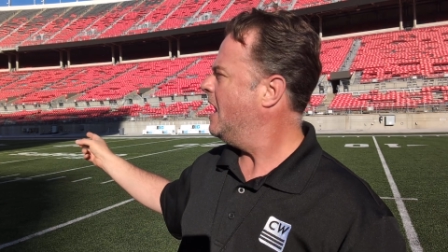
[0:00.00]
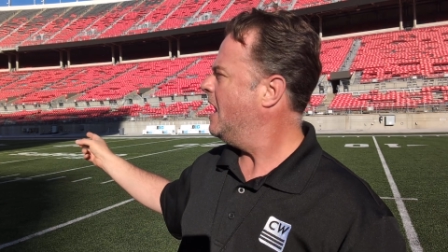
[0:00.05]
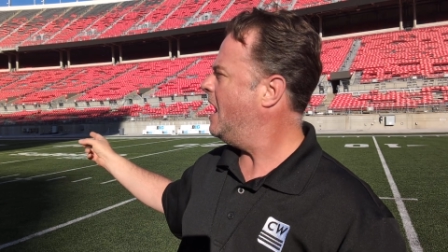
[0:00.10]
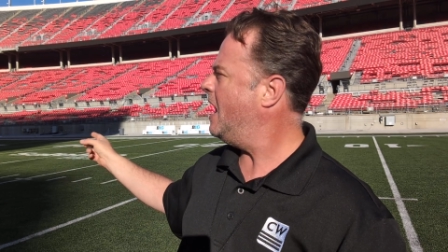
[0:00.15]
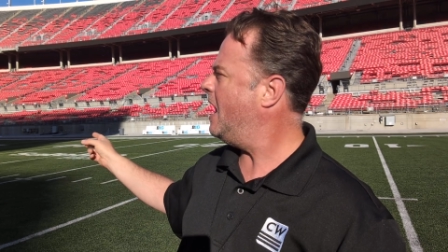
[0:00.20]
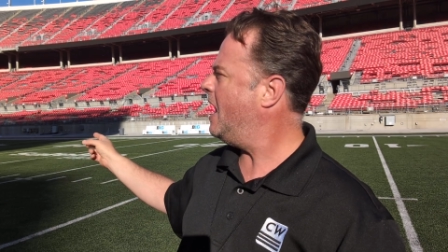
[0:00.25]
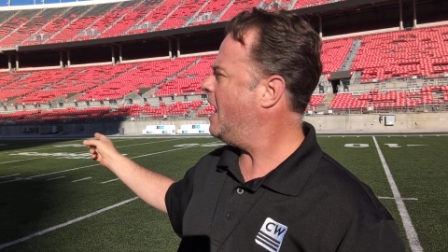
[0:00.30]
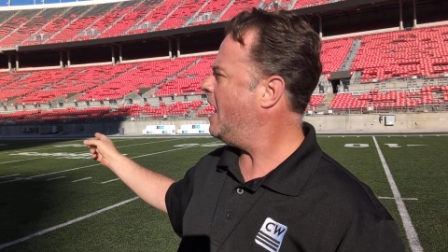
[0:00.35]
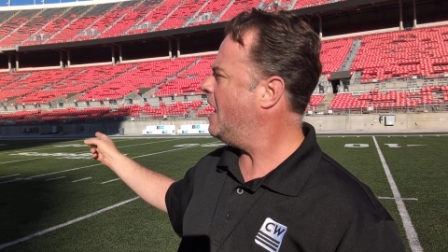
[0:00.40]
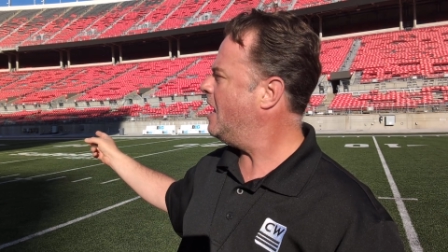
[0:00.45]

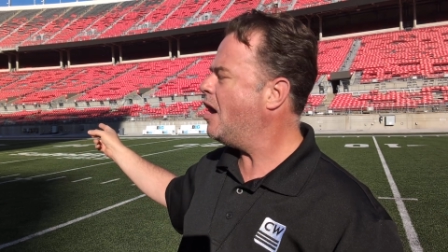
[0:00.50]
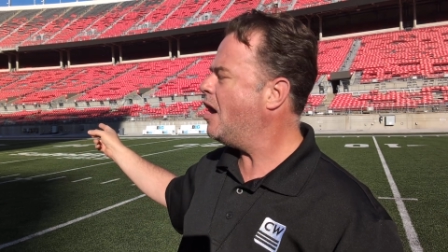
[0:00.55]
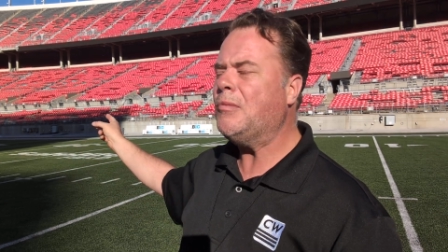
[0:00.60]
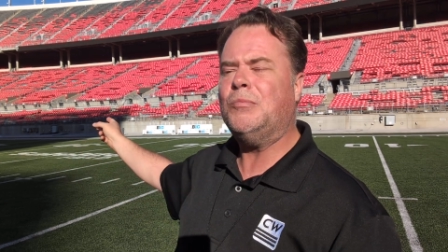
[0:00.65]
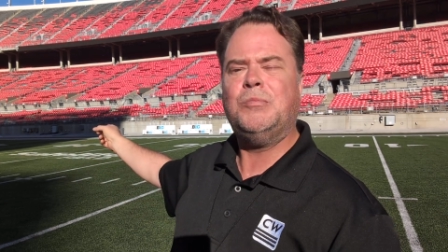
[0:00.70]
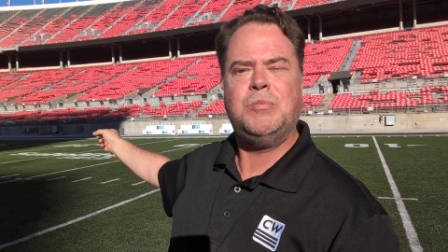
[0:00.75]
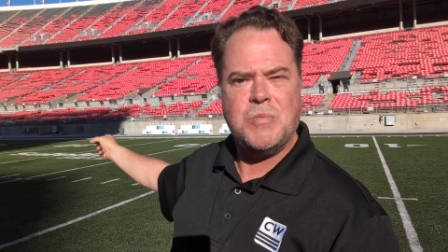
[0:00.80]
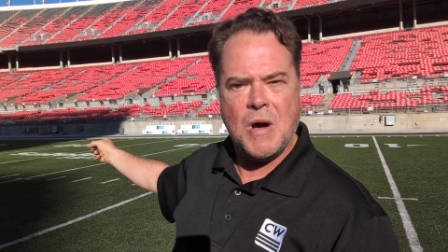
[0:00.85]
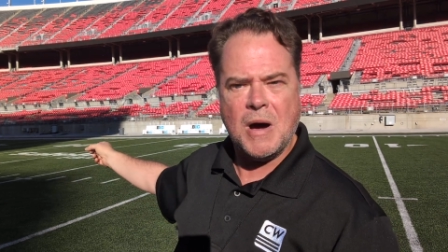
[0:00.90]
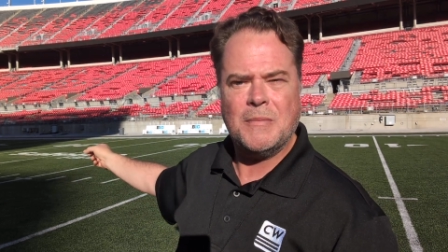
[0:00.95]

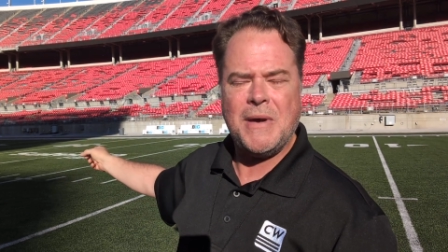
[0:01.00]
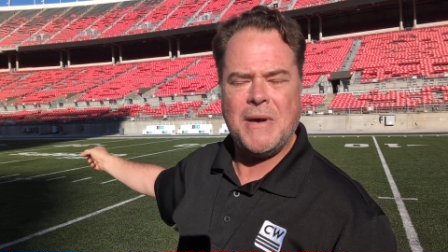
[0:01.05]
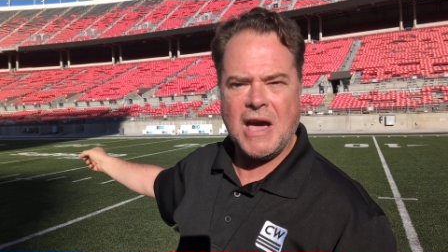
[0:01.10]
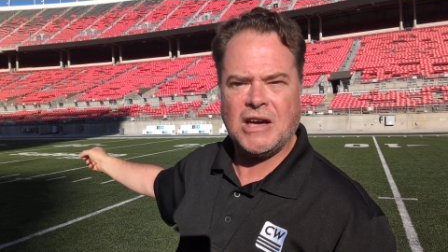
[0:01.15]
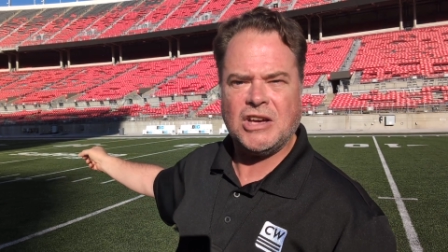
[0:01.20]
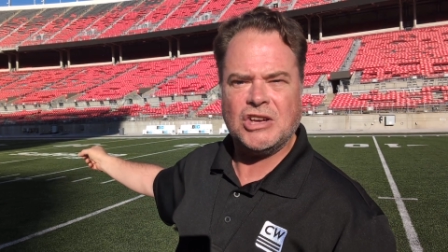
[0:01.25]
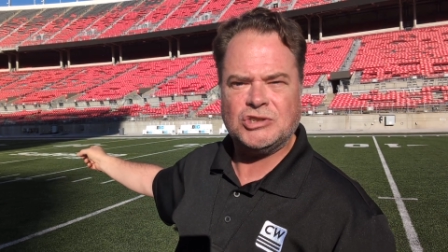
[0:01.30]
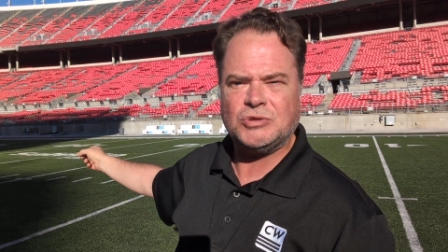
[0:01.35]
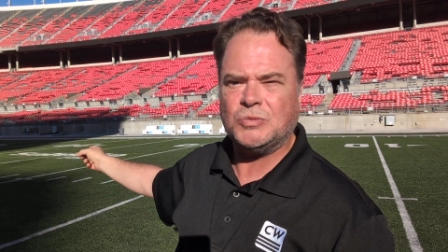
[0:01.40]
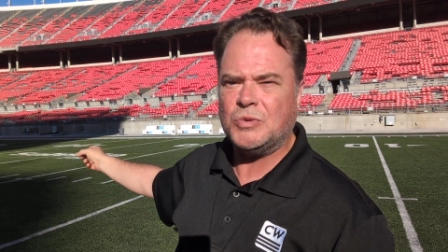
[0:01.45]

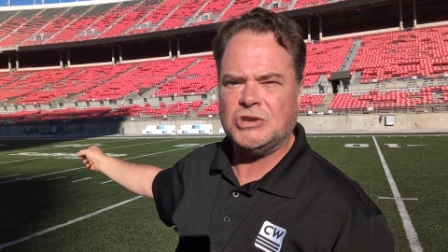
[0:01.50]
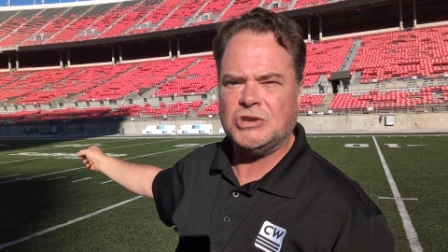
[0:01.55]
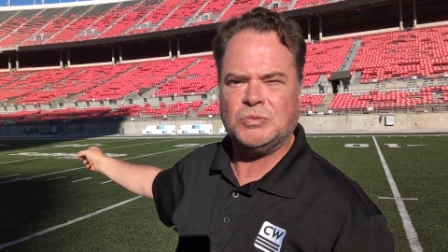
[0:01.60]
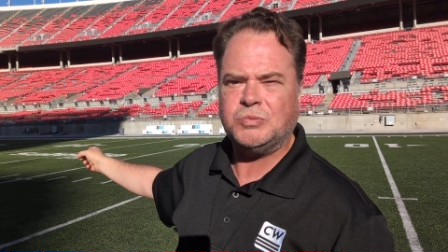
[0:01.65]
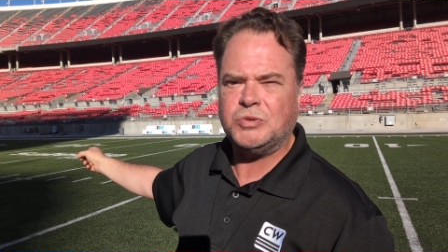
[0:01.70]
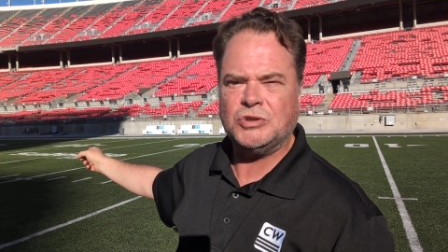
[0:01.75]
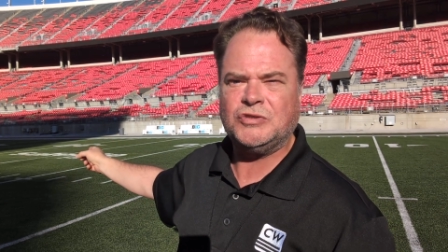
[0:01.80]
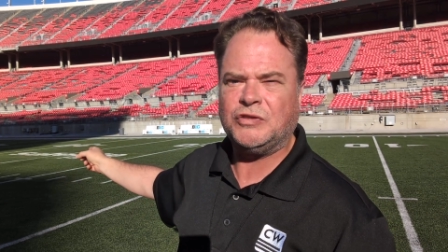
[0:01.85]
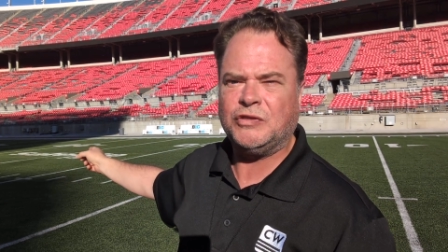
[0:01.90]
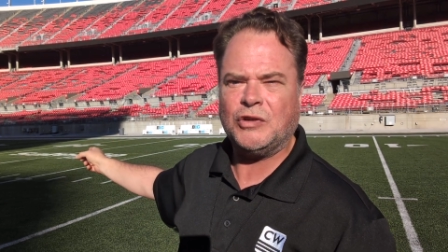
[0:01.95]
Emeka's
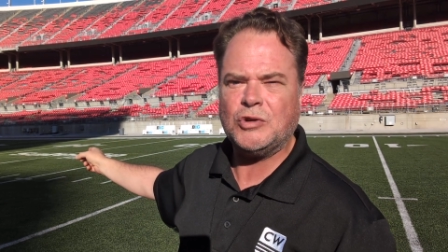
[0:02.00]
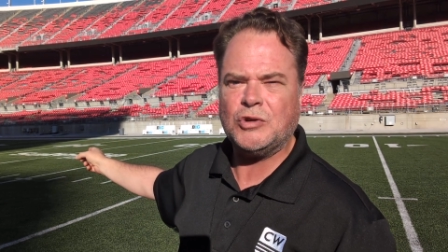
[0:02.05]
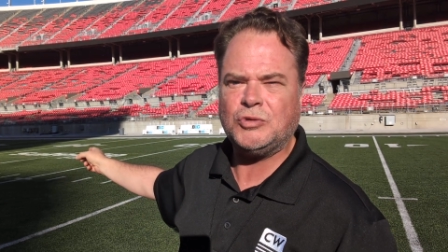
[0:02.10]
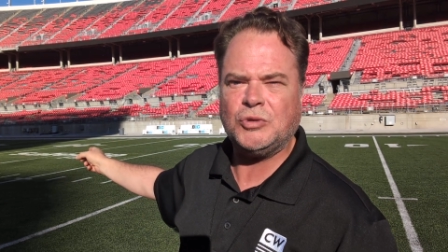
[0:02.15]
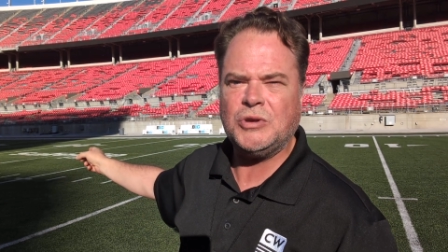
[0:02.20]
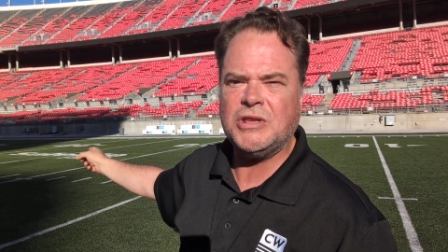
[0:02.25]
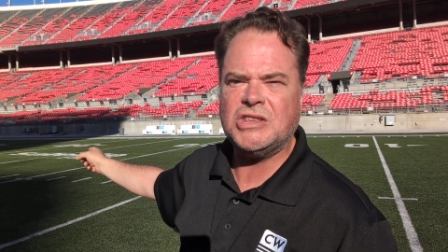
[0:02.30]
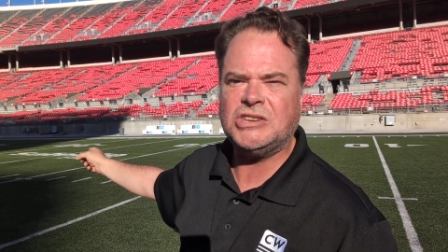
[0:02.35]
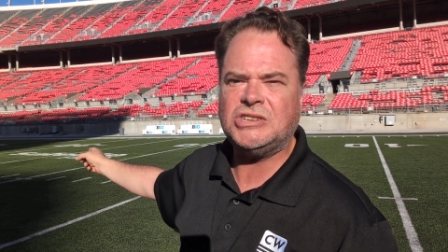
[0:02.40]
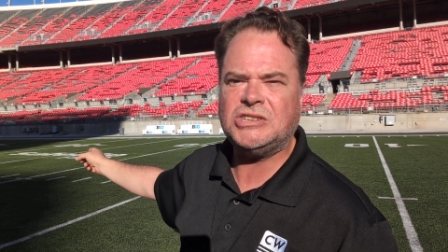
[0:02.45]
was
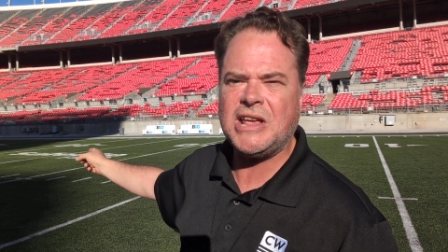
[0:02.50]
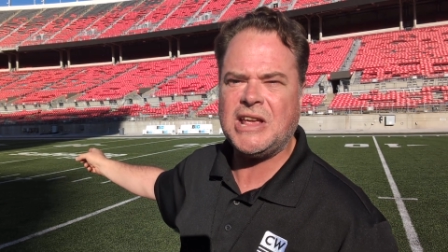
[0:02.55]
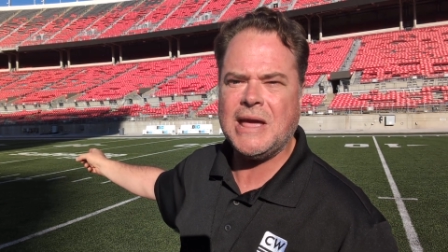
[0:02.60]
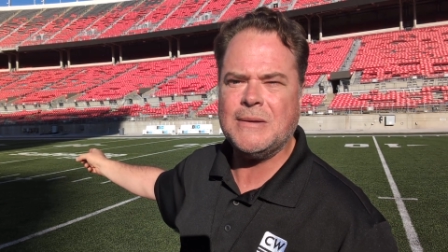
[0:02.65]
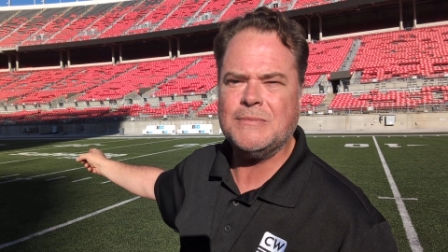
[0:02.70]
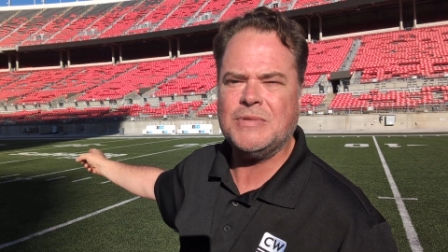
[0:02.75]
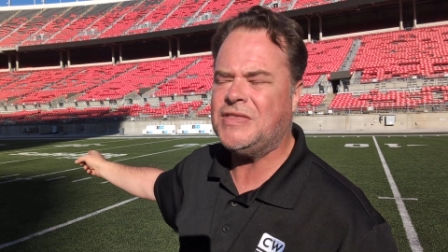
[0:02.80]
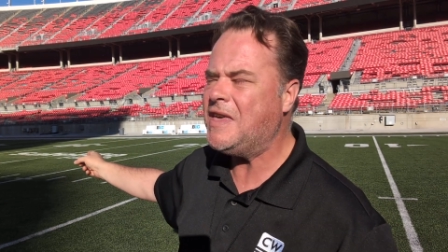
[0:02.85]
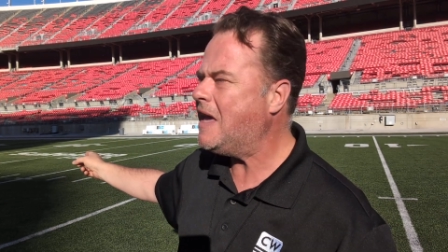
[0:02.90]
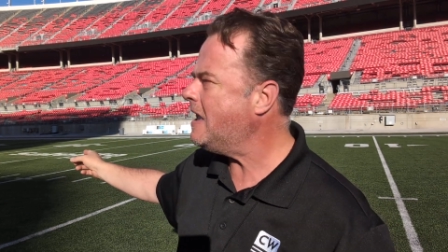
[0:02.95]
virtually the
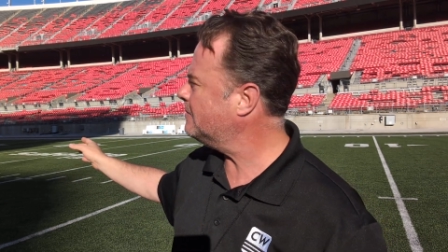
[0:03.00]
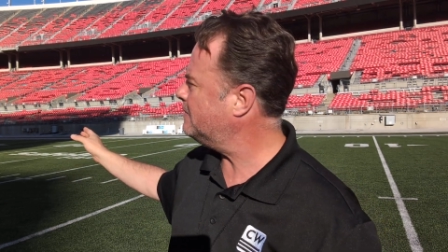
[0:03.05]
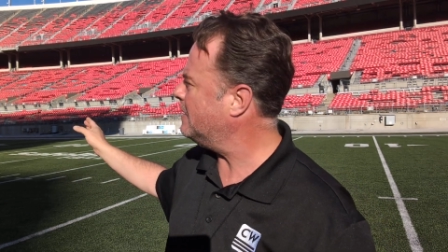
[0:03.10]
same thing,